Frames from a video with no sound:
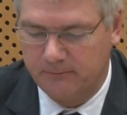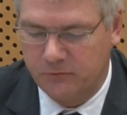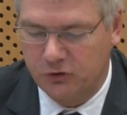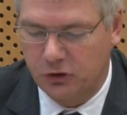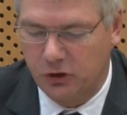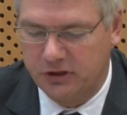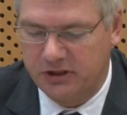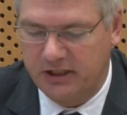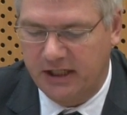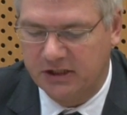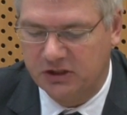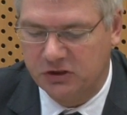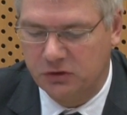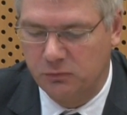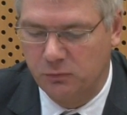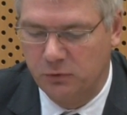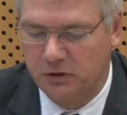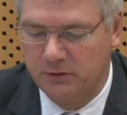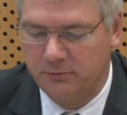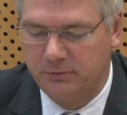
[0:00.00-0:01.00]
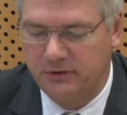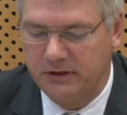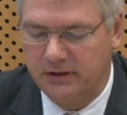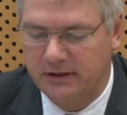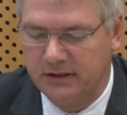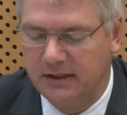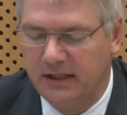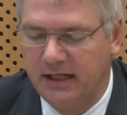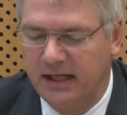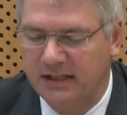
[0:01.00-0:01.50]
joint action will
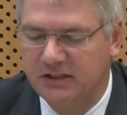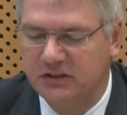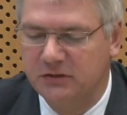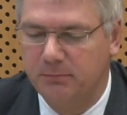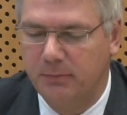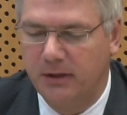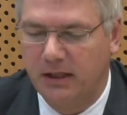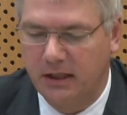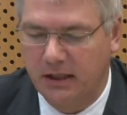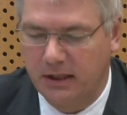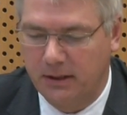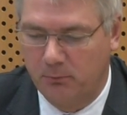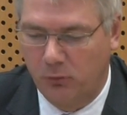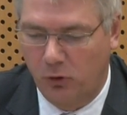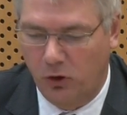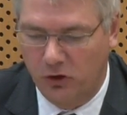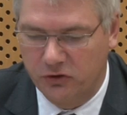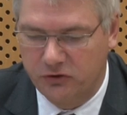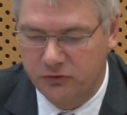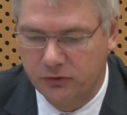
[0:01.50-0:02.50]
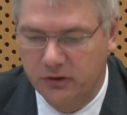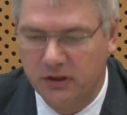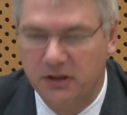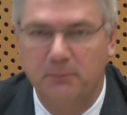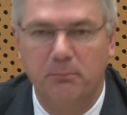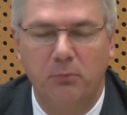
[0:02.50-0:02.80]
be led by Portugal.